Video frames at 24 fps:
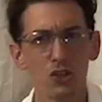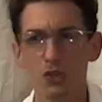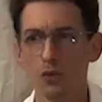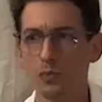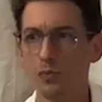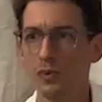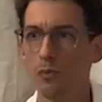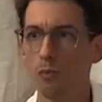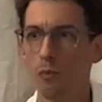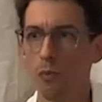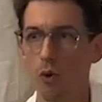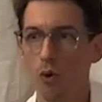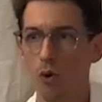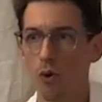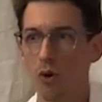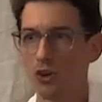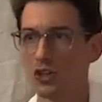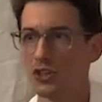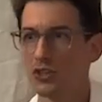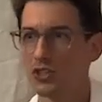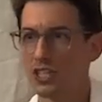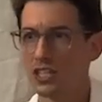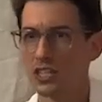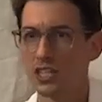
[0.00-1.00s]
to be
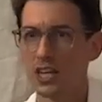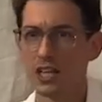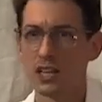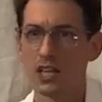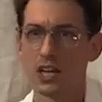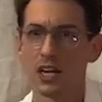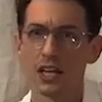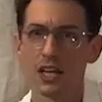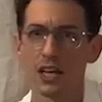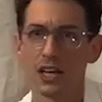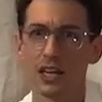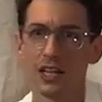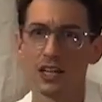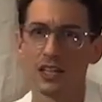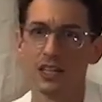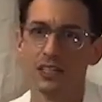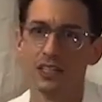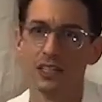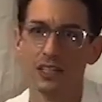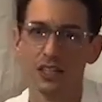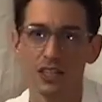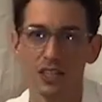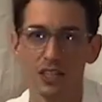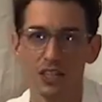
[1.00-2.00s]
born to say that again.
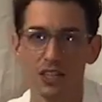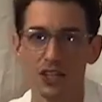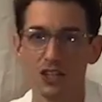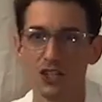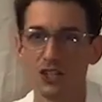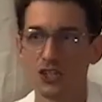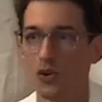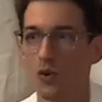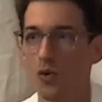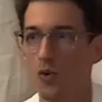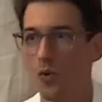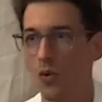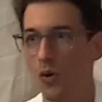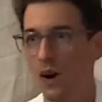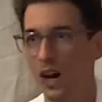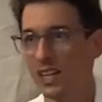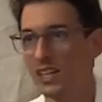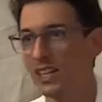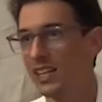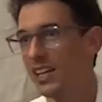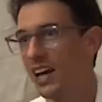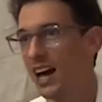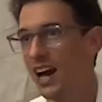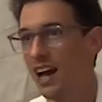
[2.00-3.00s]
So
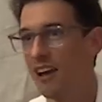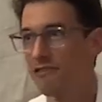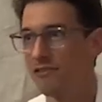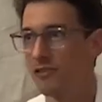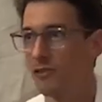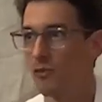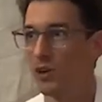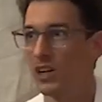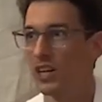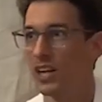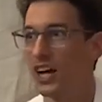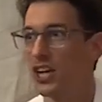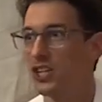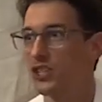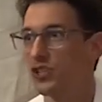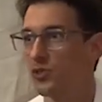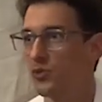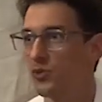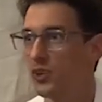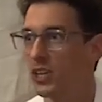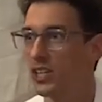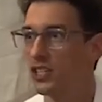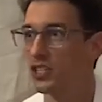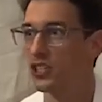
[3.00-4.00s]
one life, one has
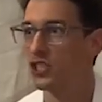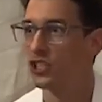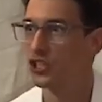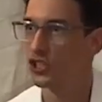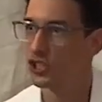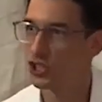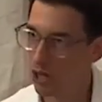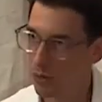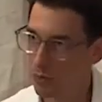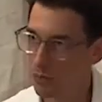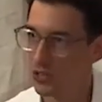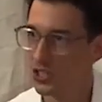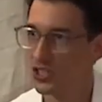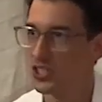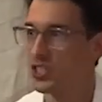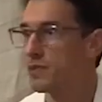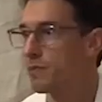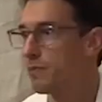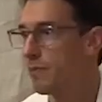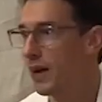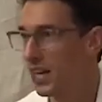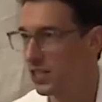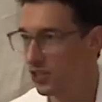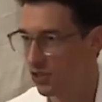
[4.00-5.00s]
to stop this
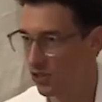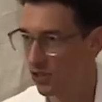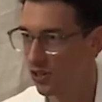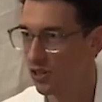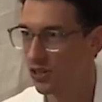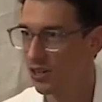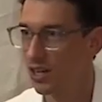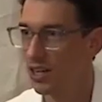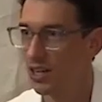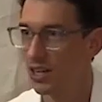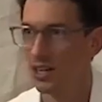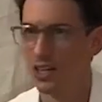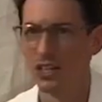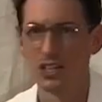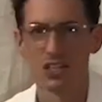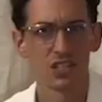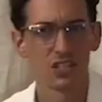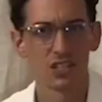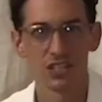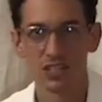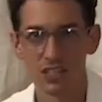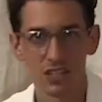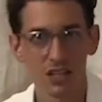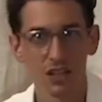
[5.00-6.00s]
pattern,
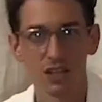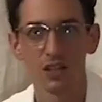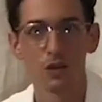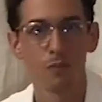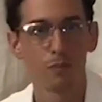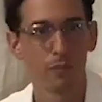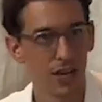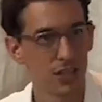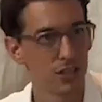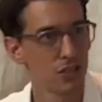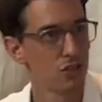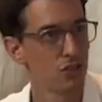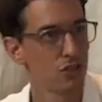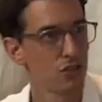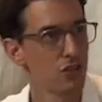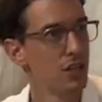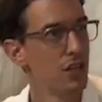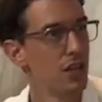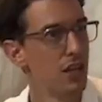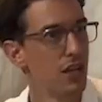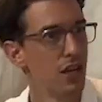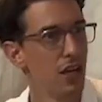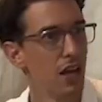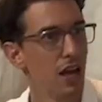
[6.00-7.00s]
this silly pattern,
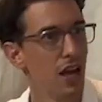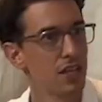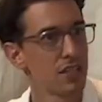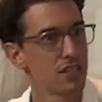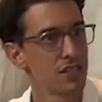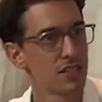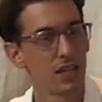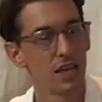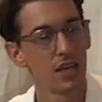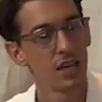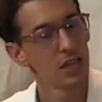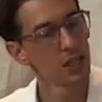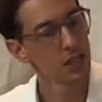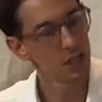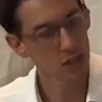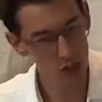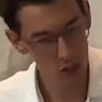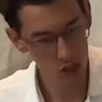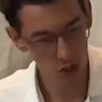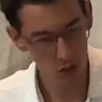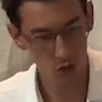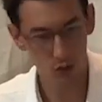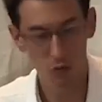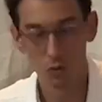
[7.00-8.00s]
and say,
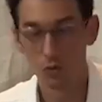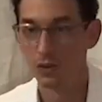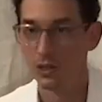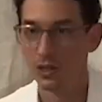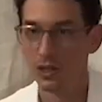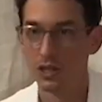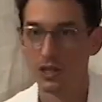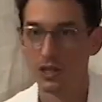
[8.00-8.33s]
no,